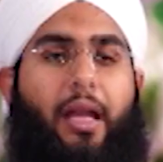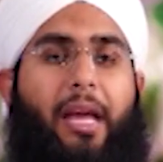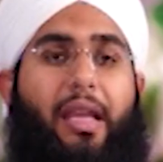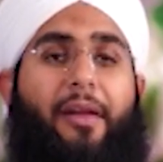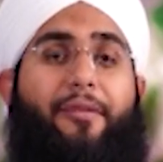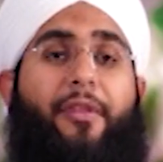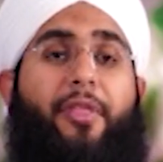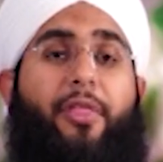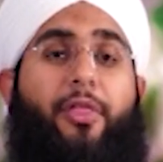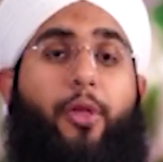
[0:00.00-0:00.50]

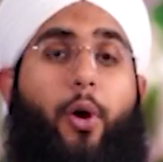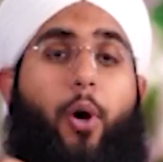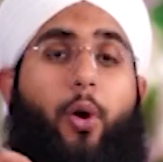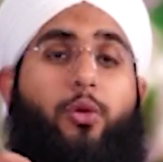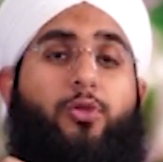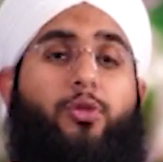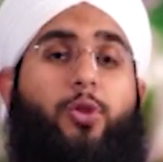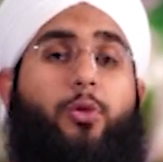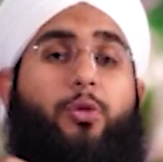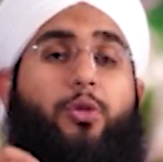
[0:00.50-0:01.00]
Even
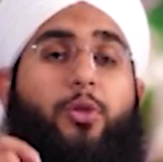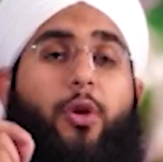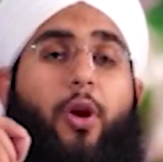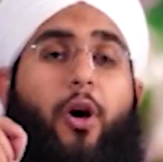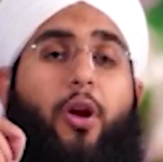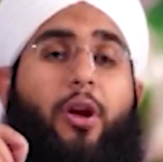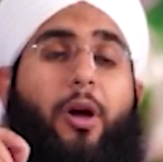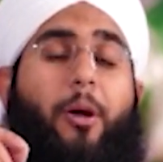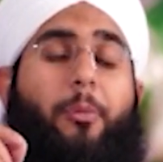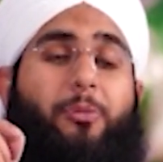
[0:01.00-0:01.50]
those who do
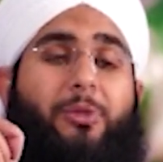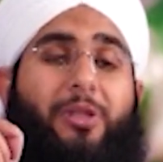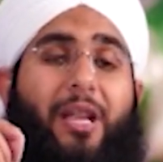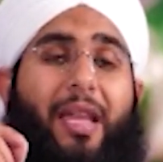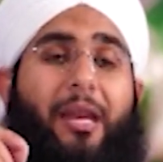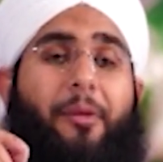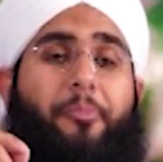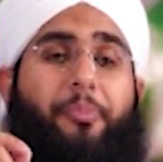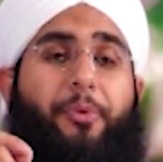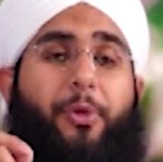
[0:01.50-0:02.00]
not
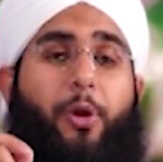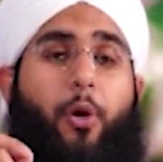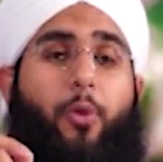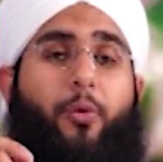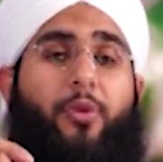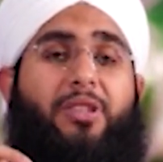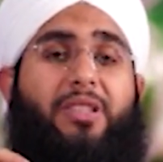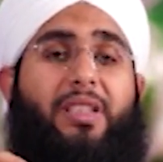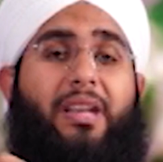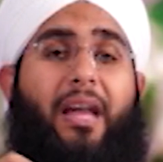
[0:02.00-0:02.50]
obtain
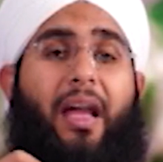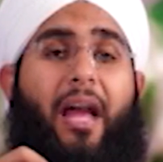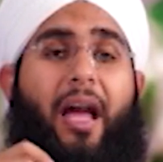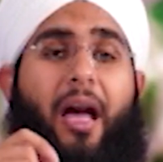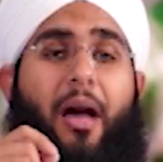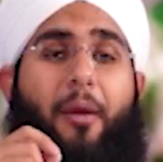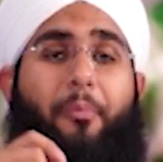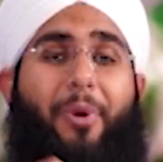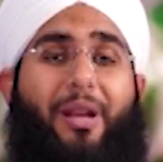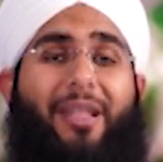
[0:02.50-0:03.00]
purity
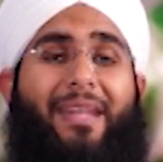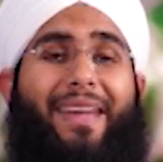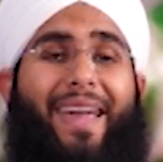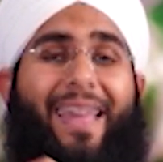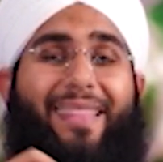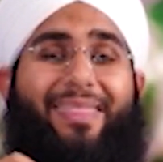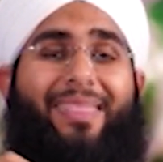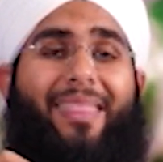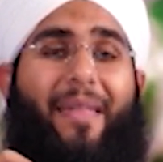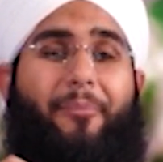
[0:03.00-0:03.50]
but
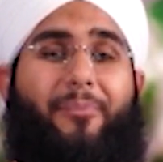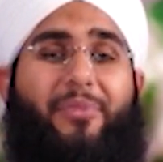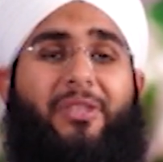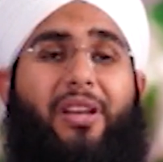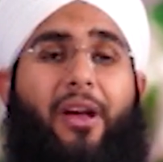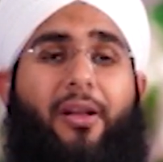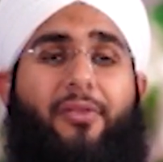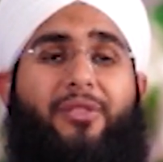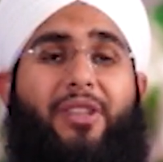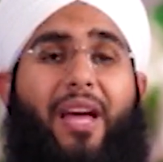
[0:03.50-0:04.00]
get
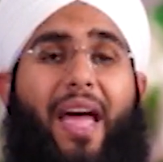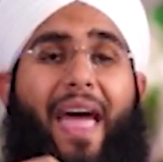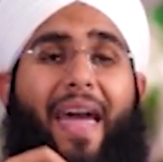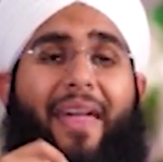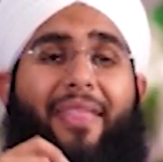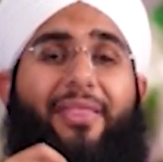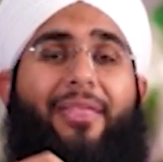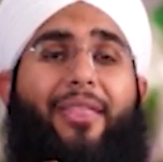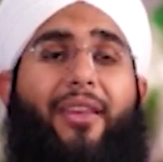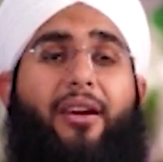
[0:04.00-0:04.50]
themselves
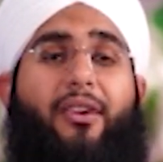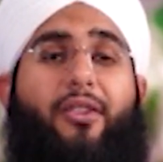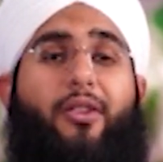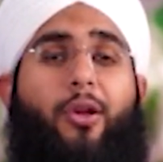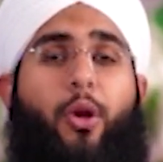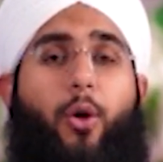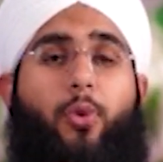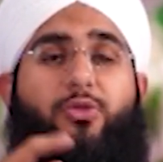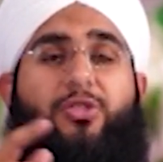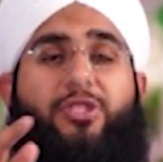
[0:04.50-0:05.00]
and their
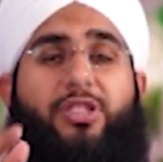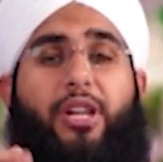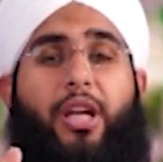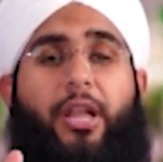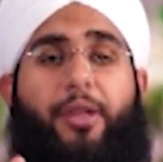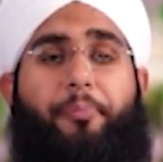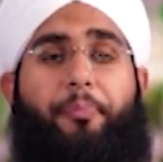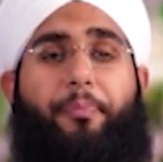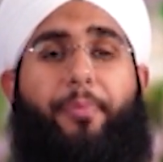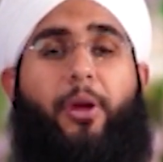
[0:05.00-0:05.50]
clothes
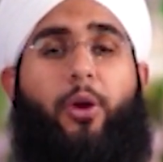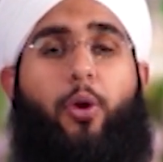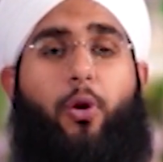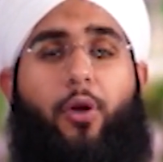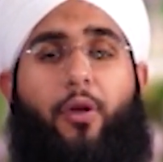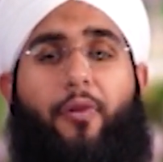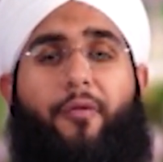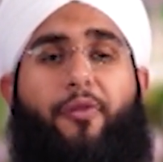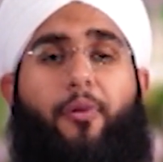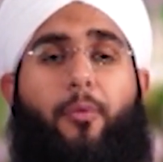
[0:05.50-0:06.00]

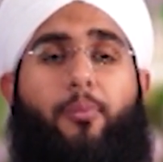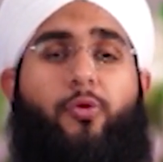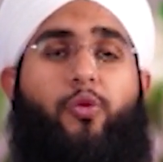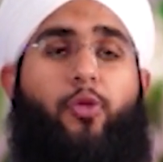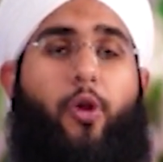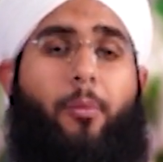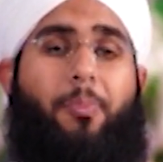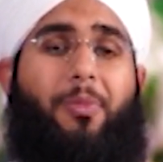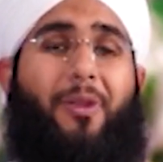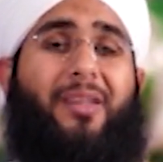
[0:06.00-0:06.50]
impure from
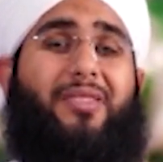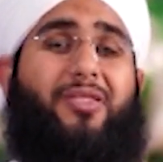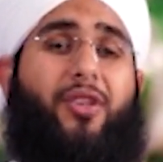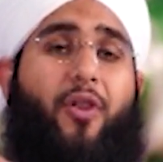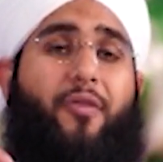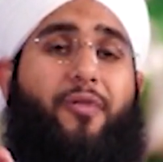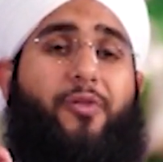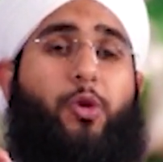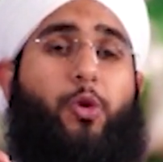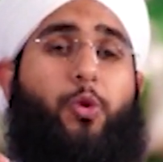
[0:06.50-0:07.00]
droplets
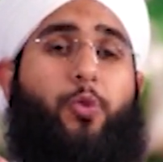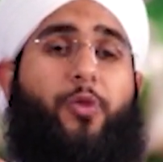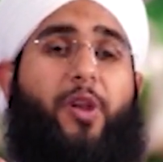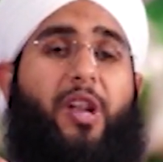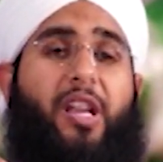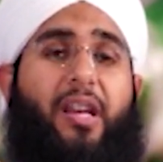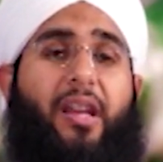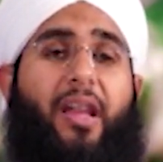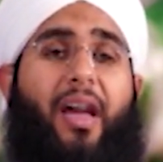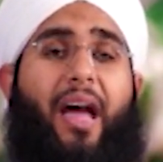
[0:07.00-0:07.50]
of
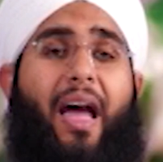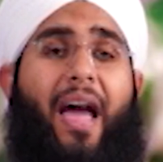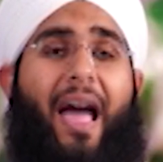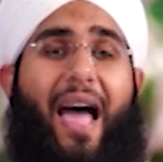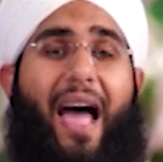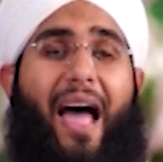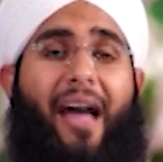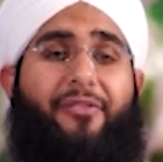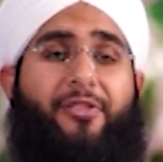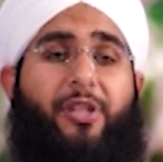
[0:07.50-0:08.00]
urine
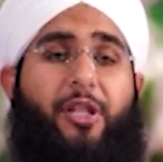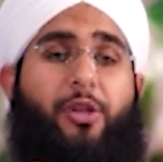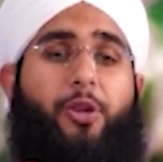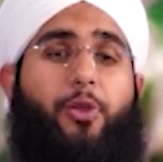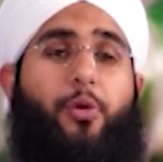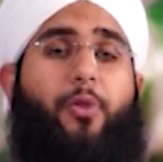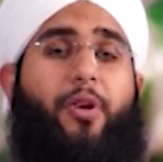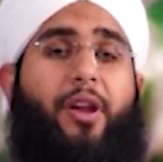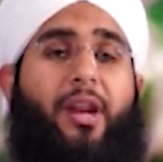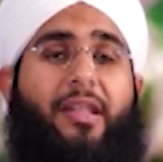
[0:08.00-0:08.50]
after
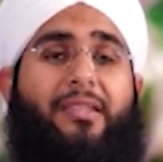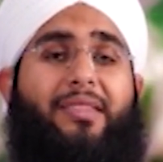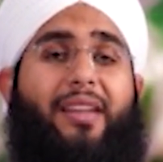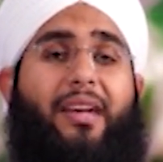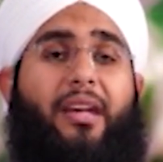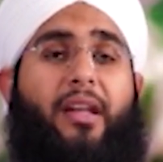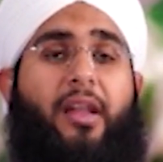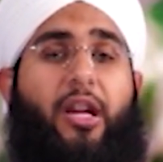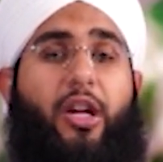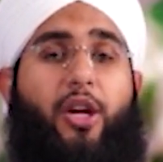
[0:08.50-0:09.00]

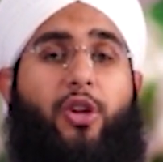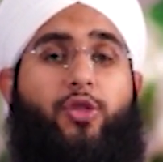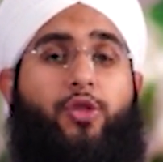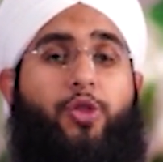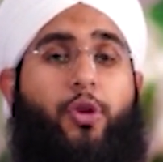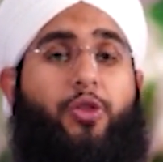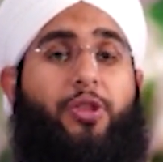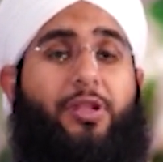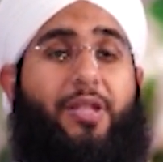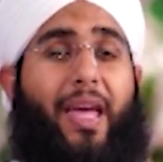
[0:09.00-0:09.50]
urinating
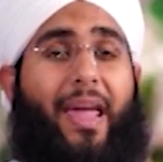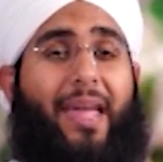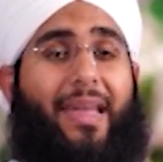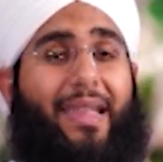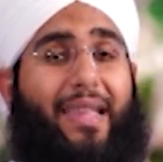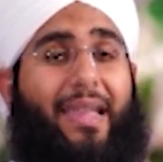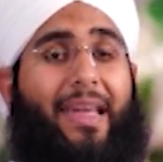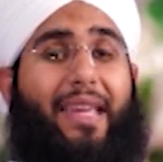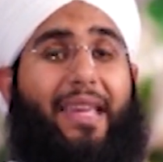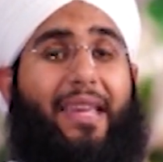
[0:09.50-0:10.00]
should
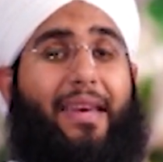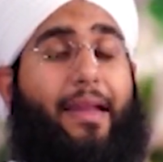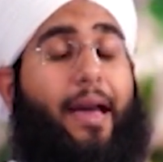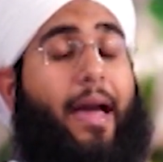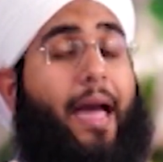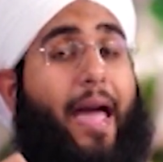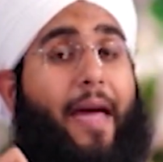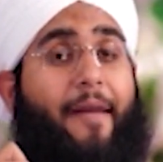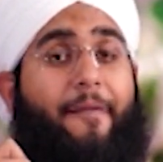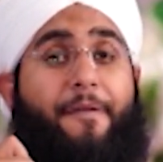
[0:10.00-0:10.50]
take heed
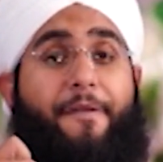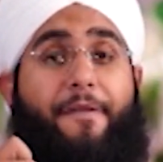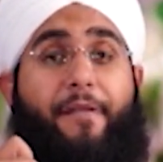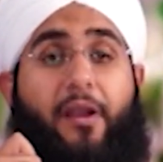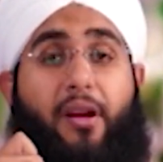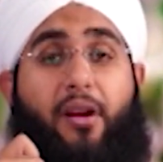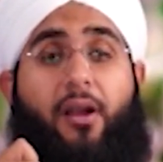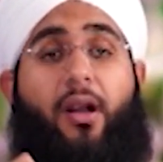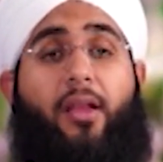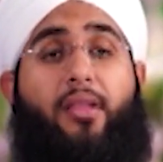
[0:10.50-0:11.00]
and
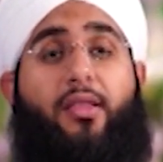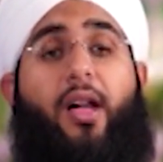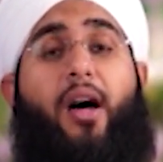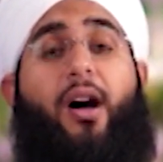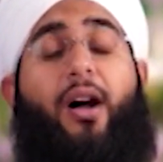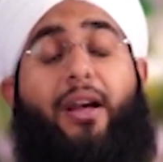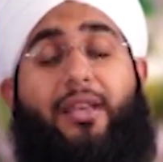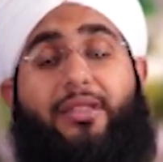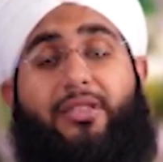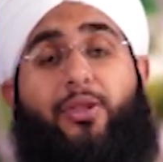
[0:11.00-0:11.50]
fear
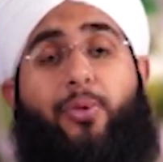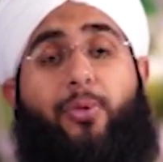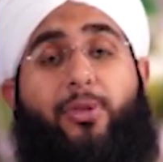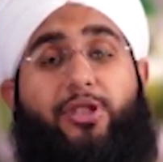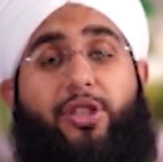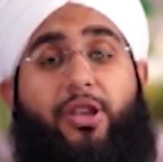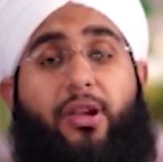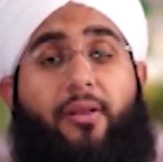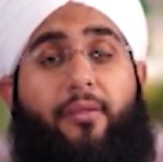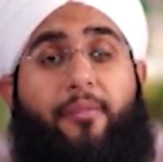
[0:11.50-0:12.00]
Allah Azza wa
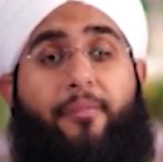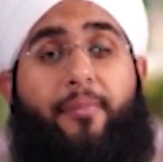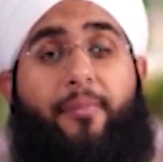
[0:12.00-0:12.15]
Jal.